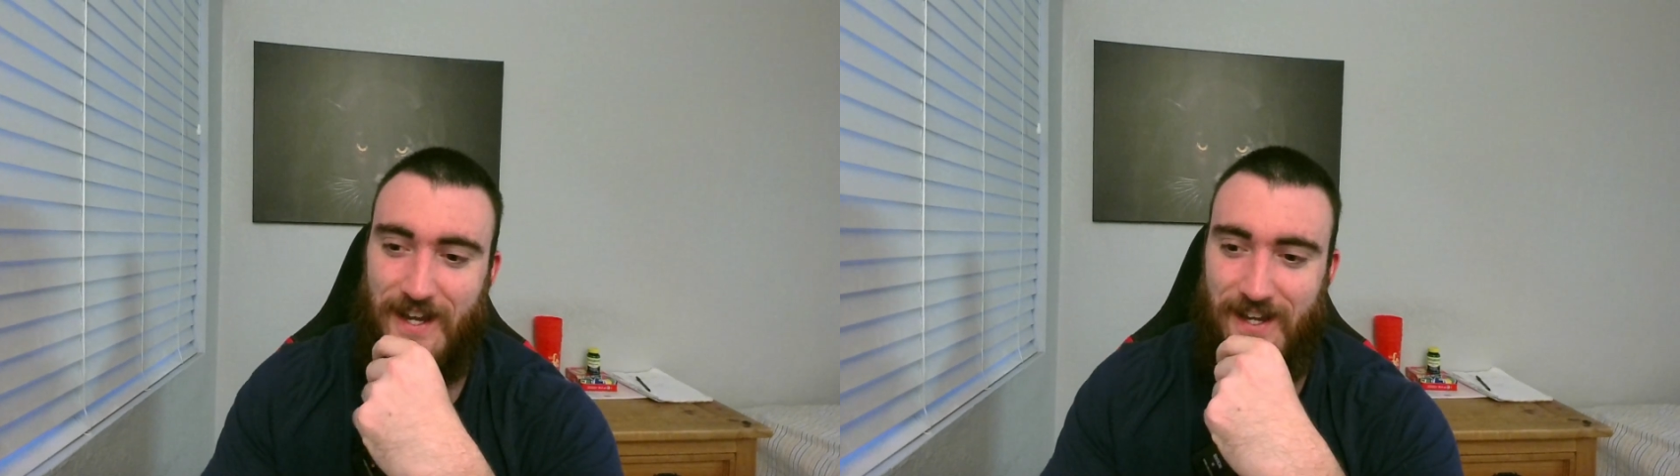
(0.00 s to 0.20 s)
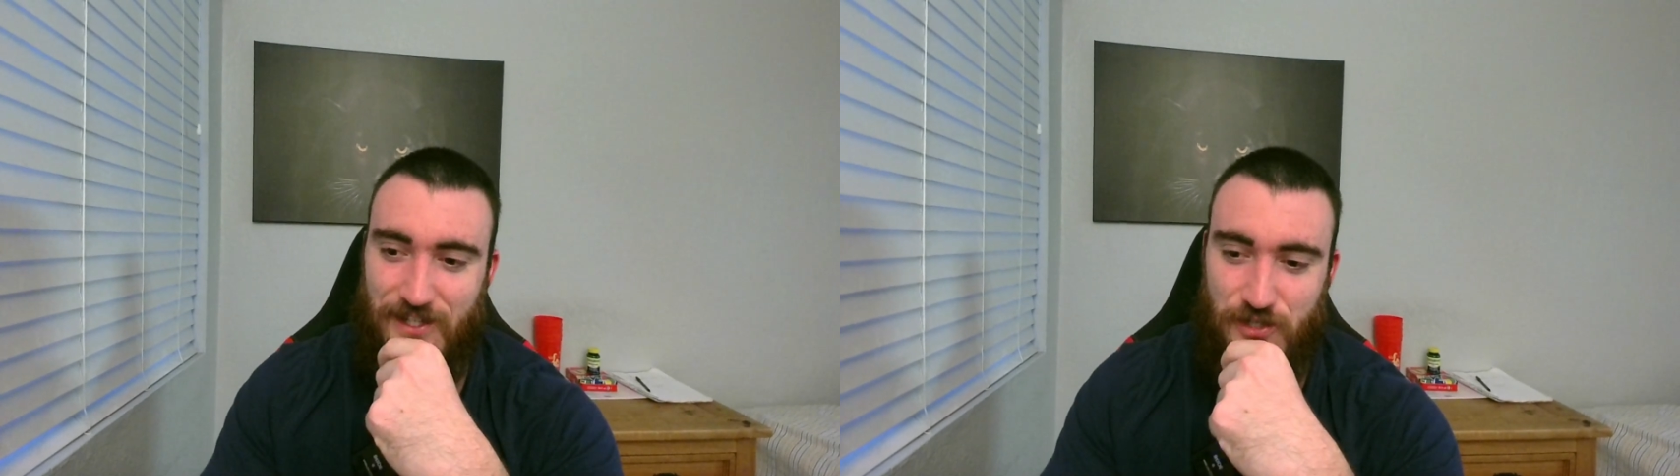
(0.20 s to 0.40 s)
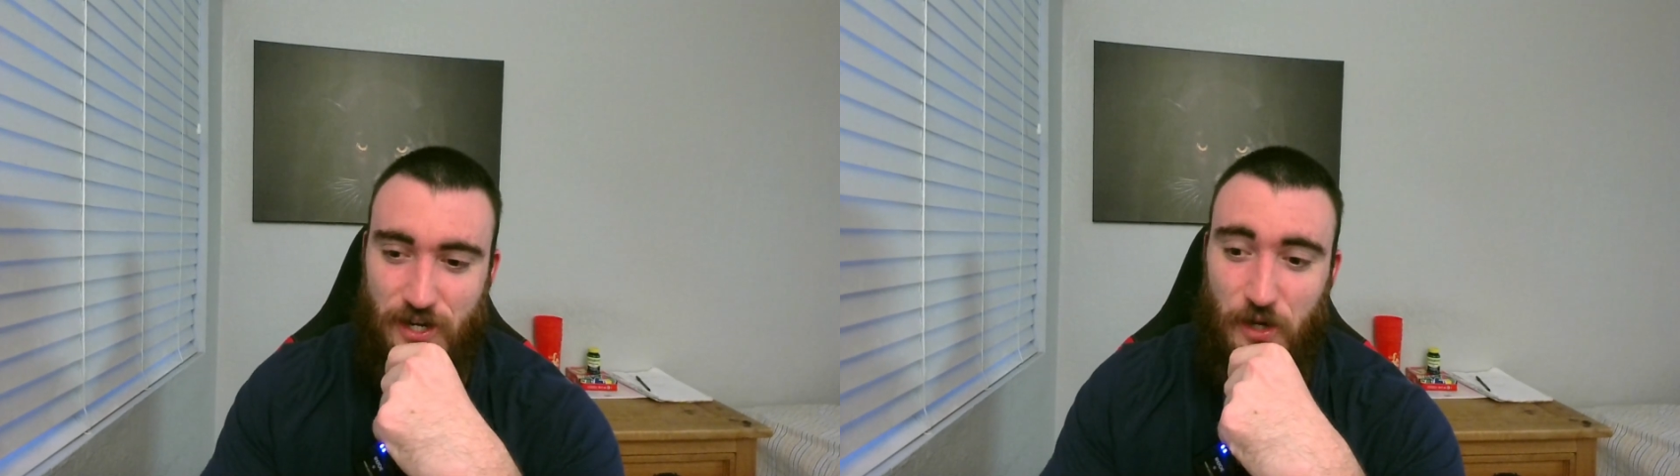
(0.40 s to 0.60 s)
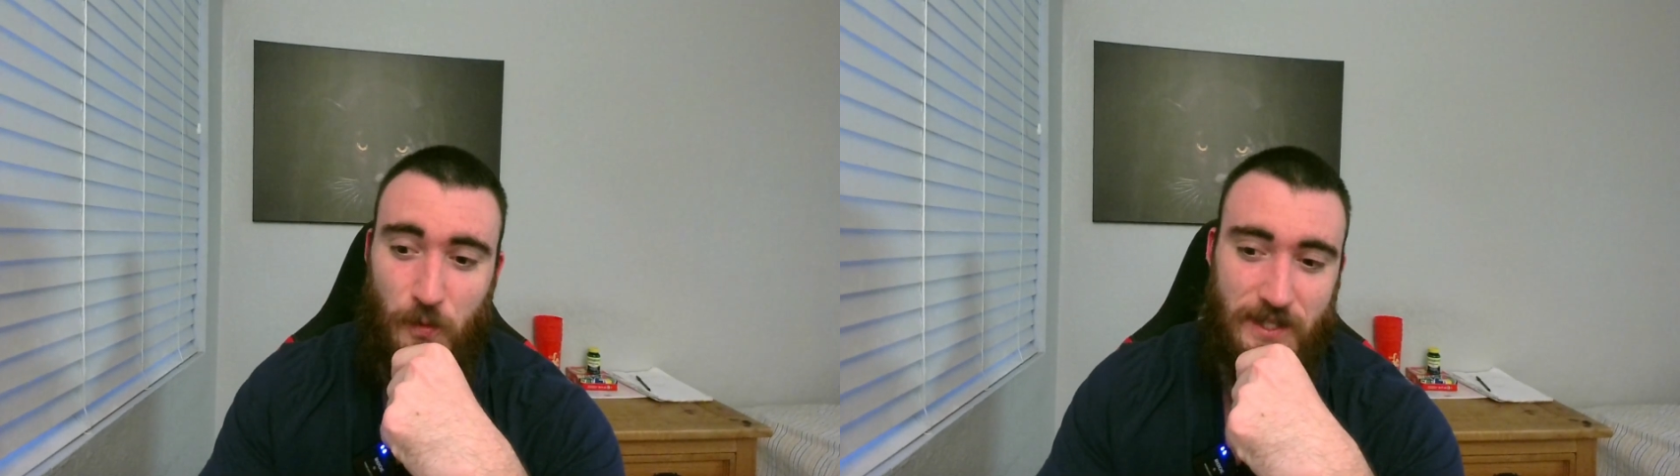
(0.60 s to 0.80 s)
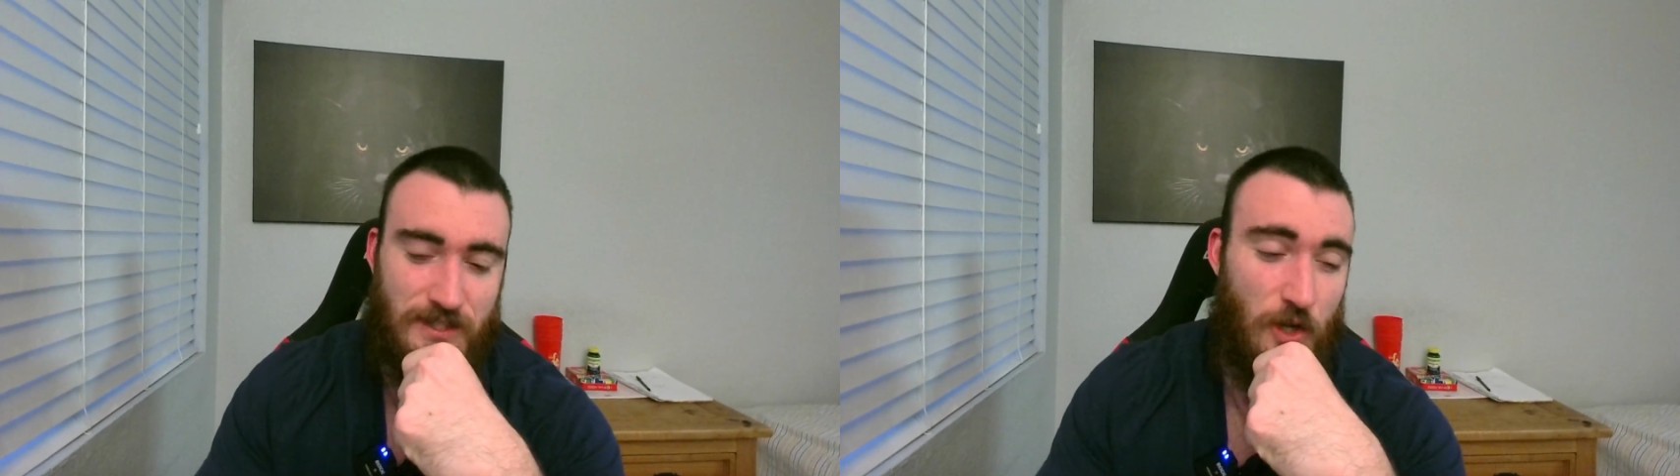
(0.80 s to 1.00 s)
and you're trying to
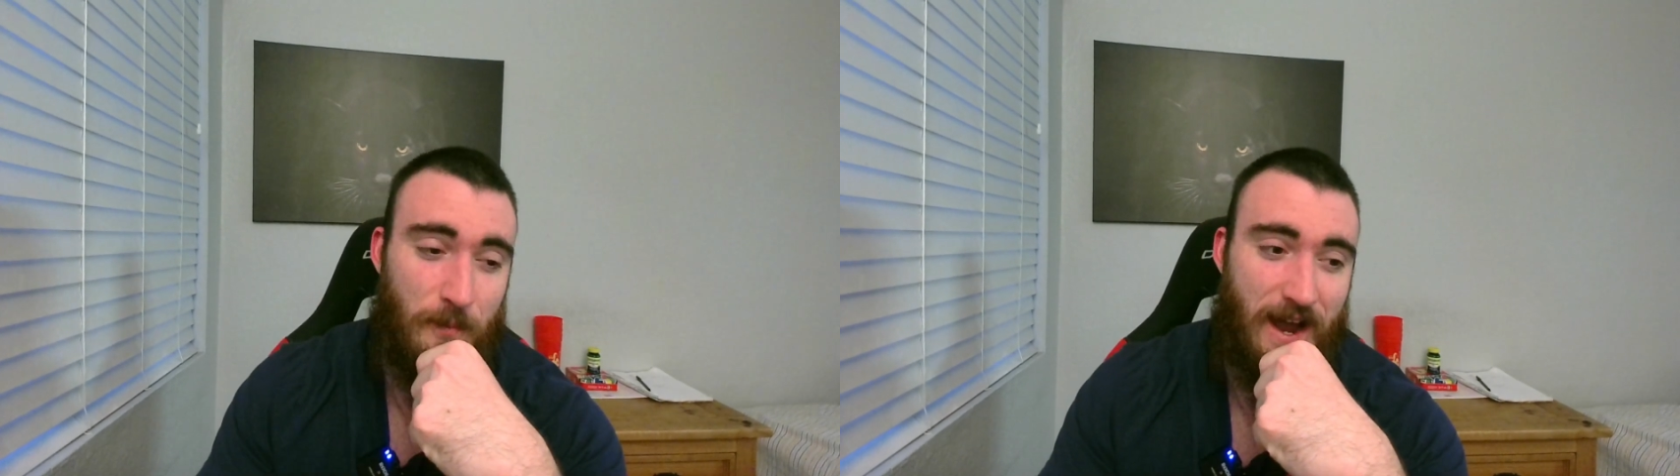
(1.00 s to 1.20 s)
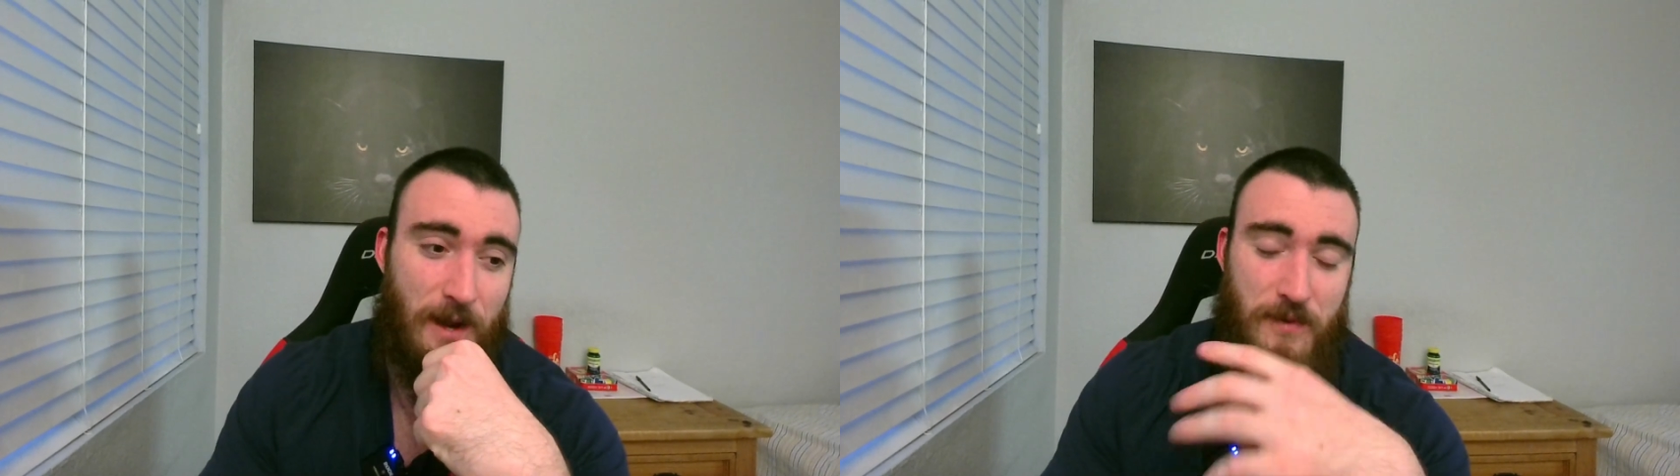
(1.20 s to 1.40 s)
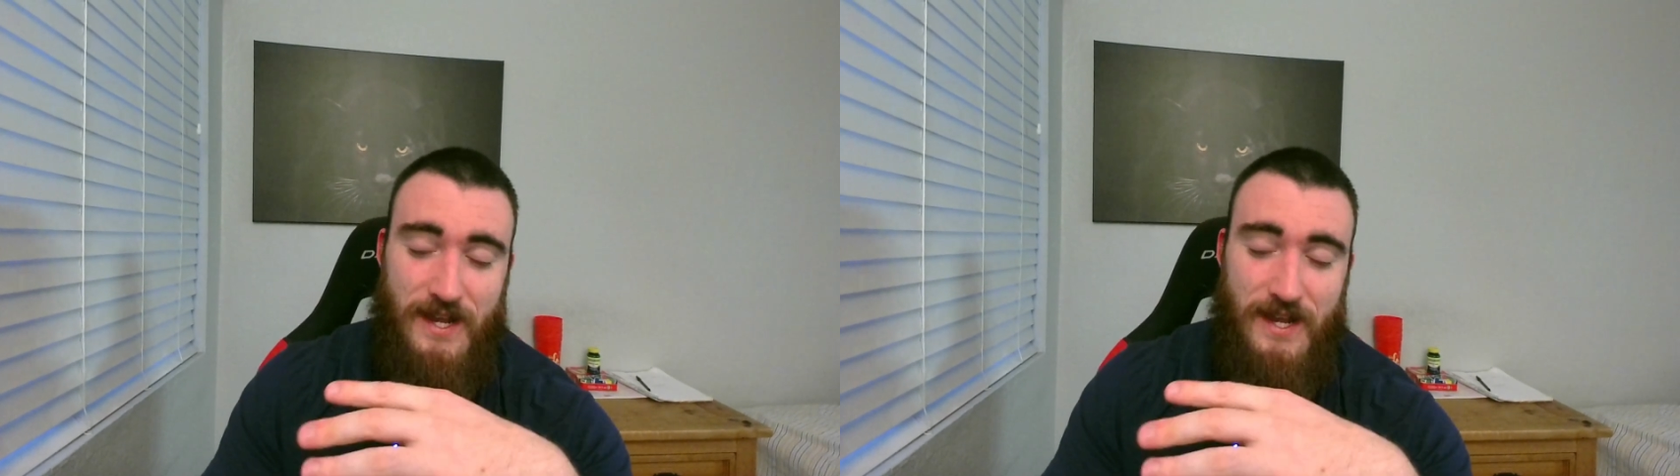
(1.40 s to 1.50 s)
win so bad.